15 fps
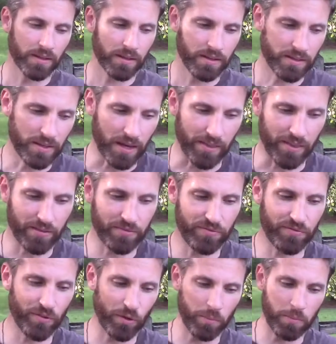that
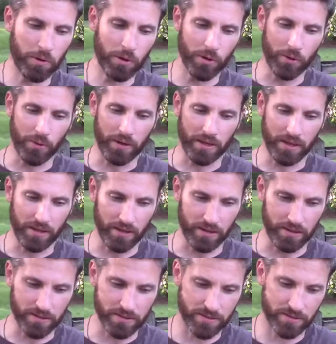full moon
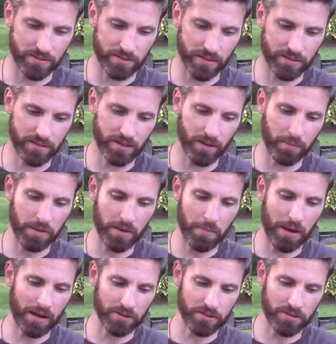it's going to be
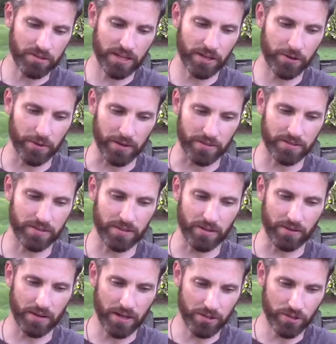about secrets,
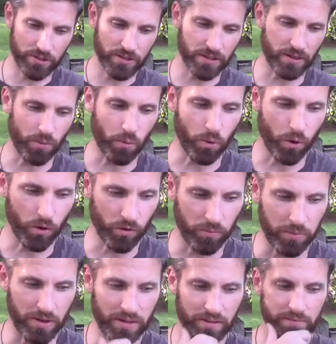not just in the world,
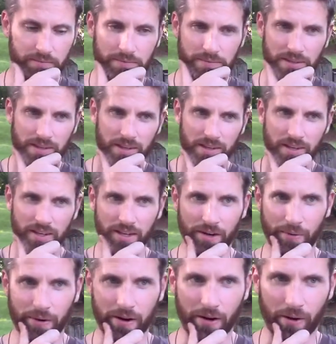but, in
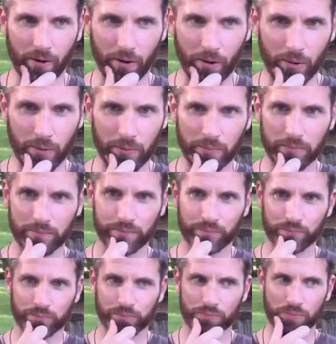our own
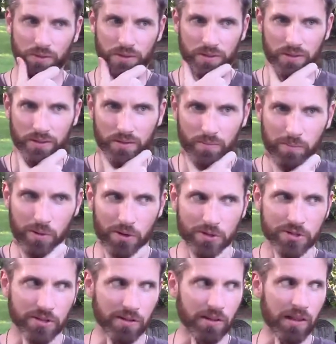
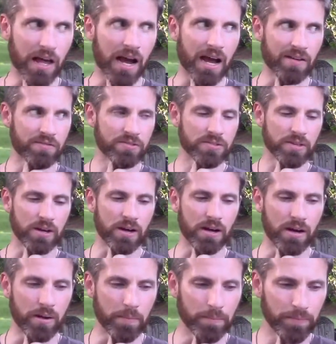personal lives.
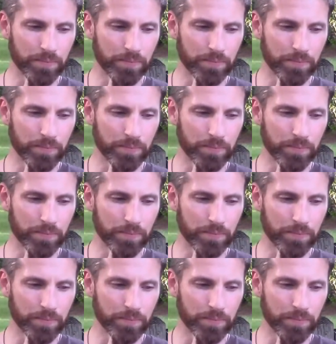And